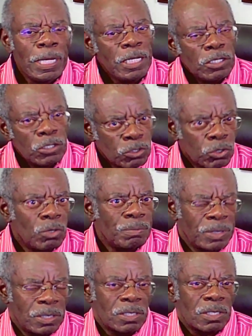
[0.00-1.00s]
He
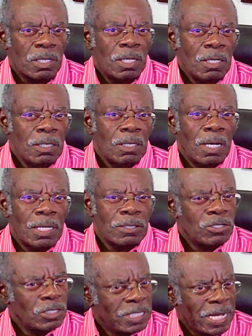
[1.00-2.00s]
determined uh,
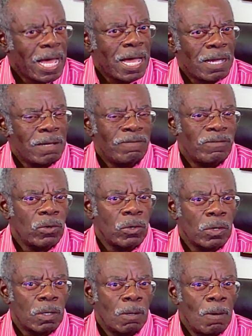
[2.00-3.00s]
to die
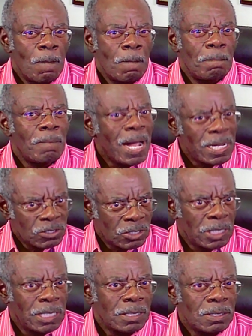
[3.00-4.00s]
for my
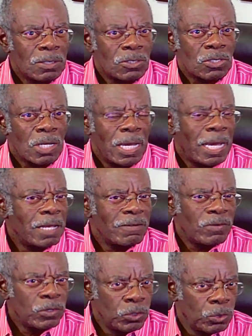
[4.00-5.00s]
sins
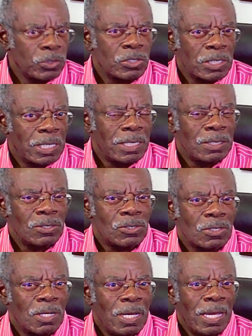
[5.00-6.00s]
and for your
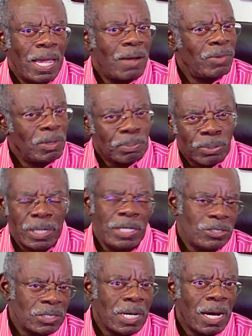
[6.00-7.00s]
sins. And we
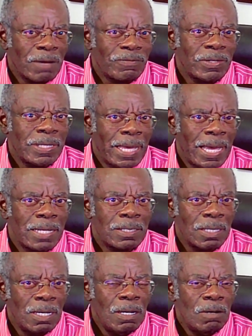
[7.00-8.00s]
praise God for
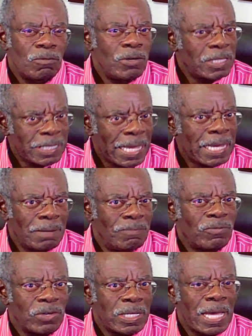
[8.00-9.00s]
that. We thank
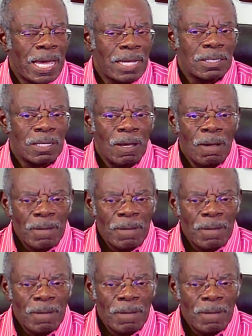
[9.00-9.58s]
him for that.